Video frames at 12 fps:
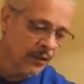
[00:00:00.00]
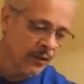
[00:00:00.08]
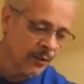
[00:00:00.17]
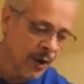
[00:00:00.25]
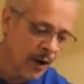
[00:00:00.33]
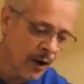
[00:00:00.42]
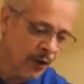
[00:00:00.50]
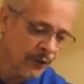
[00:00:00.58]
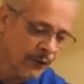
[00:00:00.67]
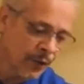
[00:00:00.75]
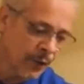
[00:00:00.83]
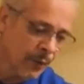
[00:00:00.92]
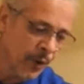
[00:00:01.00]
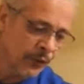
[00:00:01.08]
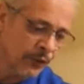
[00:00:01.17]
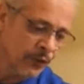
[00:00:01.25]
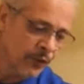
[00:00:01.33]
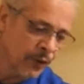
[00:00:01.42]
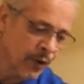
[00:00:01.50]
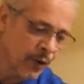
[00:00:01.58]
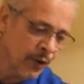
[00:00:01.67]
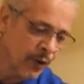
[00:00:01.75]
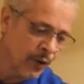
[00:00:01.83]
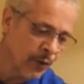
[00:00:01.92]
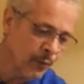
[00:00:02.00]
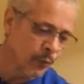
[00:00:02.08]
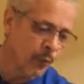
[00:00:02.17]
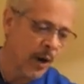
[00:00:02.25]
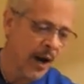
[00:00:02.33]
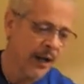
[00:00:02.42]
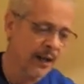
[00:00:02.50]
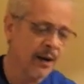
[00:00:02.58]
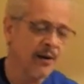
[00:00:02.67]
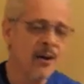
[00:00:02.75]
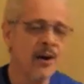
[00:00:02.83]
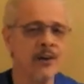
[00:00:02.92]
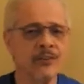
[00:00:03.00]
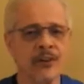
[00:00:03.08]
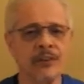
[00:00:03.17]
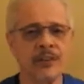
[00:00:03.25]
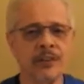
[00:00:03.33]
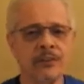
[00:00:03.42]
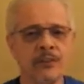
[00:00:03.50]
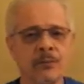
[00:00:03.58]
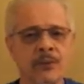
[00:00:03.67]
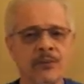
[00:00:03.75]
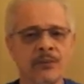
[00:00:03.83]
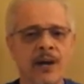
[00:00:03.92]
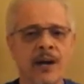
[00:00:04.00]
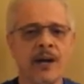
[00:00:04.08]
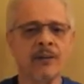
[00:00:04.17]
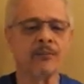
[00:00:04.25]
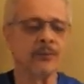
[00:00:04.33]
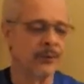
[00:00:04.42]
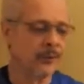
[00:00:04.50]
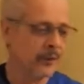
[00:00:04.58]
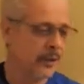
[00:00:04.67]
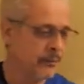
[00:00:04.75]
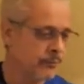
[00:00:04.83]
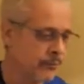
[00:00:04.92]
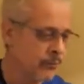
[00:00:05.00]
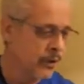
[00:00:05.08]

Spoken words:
You also wanted to know why cards are needed to be signed, okay?